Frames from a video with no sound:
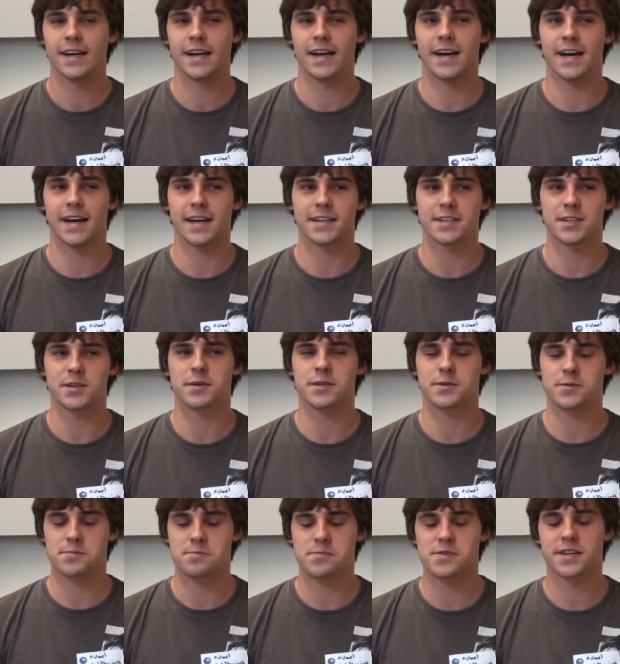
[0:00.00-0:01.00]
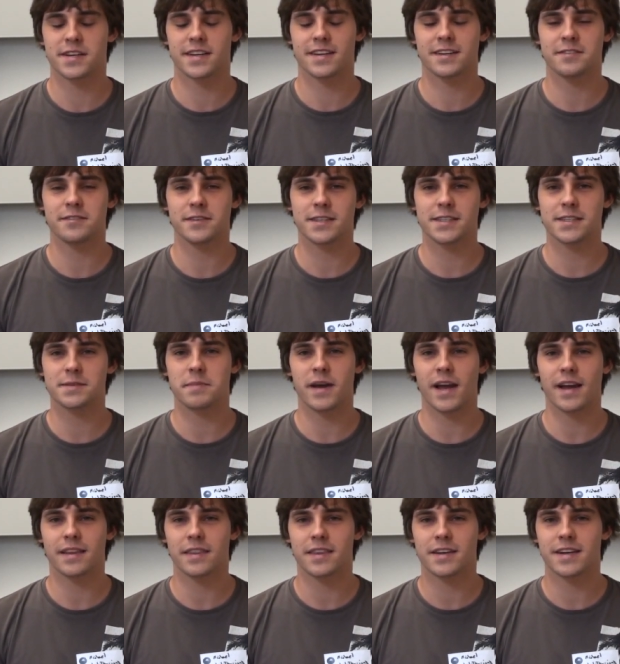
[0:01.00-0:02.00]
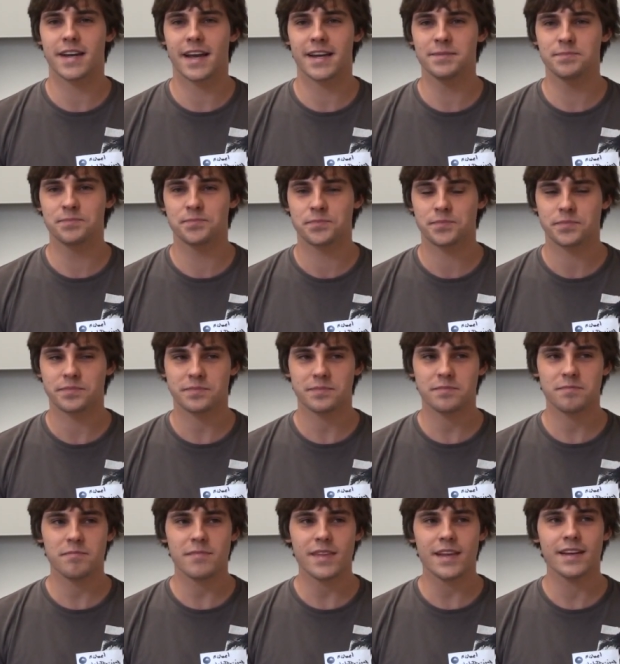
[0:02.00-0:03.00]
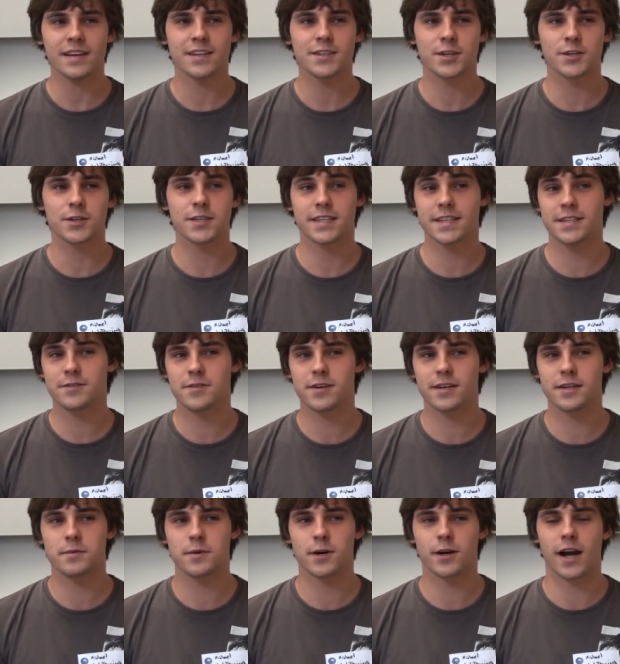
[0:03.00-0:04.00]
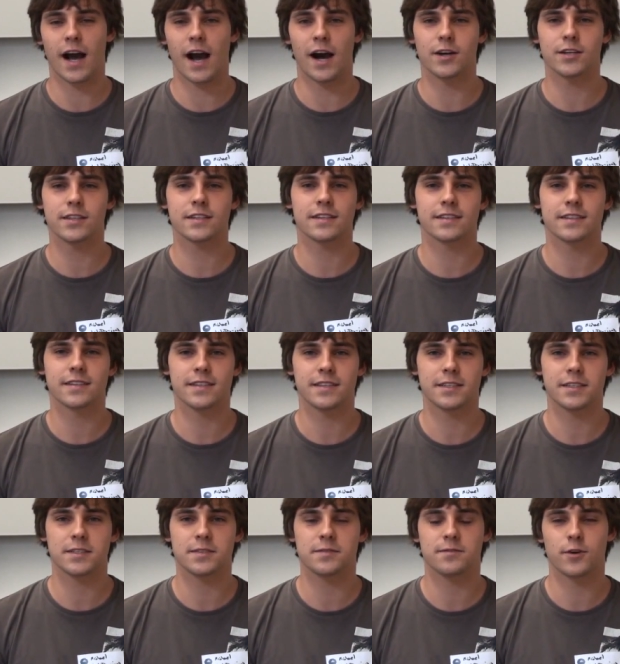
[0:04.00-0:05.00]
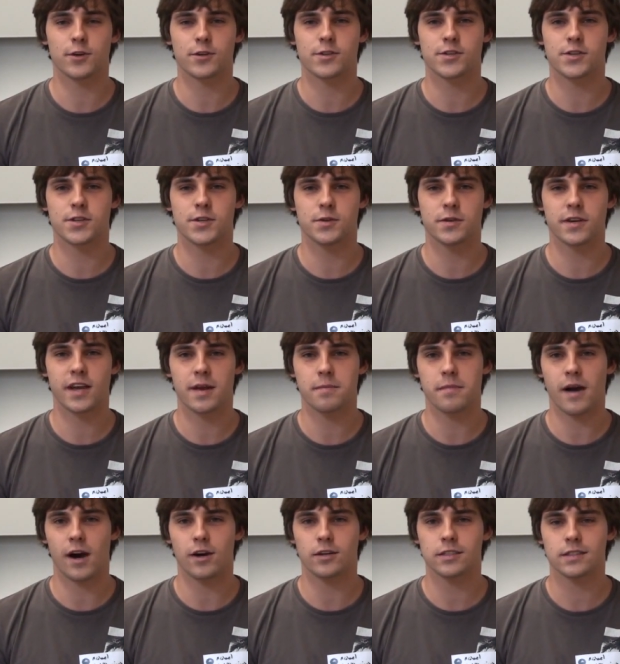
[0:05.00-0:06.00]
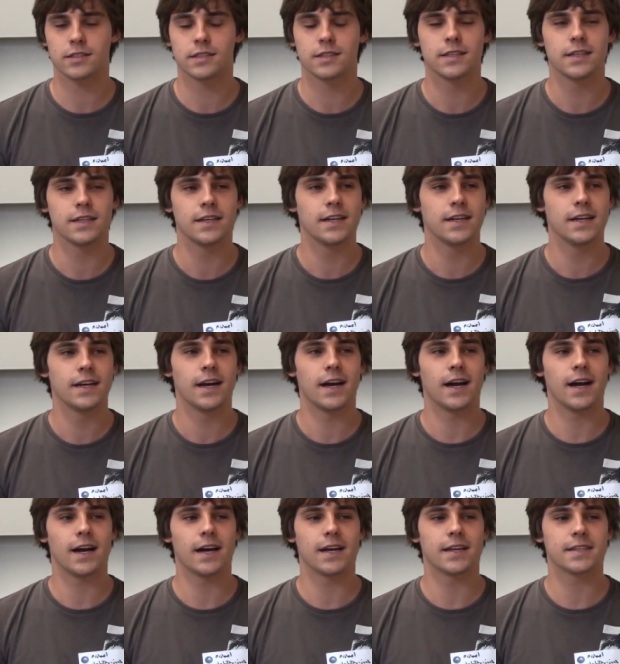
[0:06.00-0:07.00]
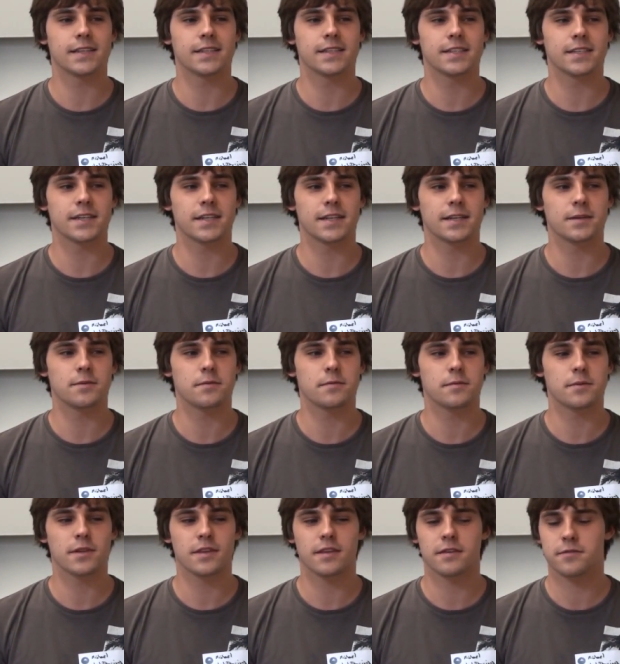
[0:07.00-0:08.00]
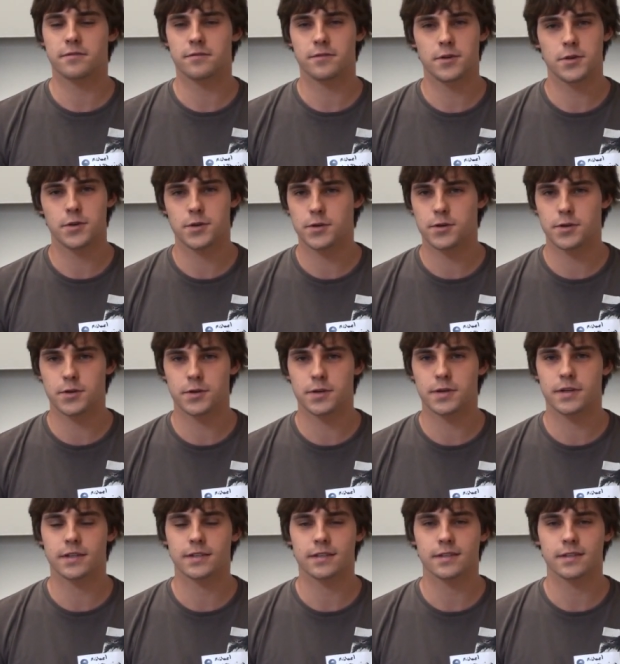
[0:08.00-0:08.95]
and it was pretty difficult back in the day. So it didn't really work out until version 2 came out, and with a few